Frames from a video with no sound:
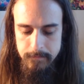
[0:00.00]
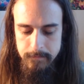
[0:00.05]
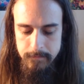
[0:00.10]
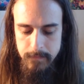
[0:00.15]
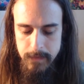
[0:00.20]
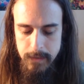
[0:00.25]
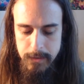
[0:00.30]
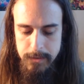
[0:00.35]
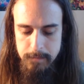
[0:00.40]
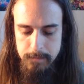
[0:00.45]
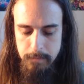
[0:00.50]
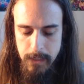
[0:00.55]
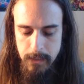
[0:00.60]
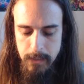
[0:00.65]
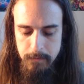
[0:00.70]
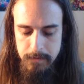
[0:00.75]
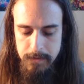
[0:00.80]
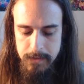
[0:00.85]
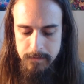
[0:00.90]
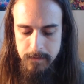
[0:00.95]
And just play
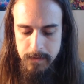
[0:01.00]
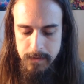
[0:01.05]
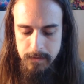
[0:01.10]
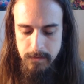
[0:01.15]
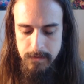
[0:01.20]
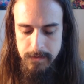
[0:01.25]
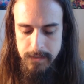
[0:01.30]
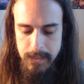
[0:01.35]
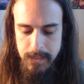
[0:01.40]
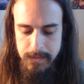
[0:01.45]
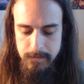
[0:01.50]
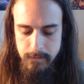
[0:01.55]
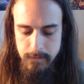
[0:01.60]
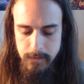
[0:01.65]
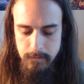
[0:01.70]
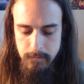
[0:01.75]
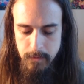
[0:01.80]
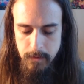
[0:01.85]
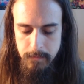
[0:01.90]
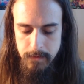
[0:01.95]
with this visualization for a
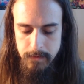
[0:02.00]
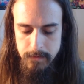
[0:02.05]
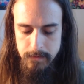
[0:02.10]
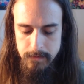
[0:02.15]
moment.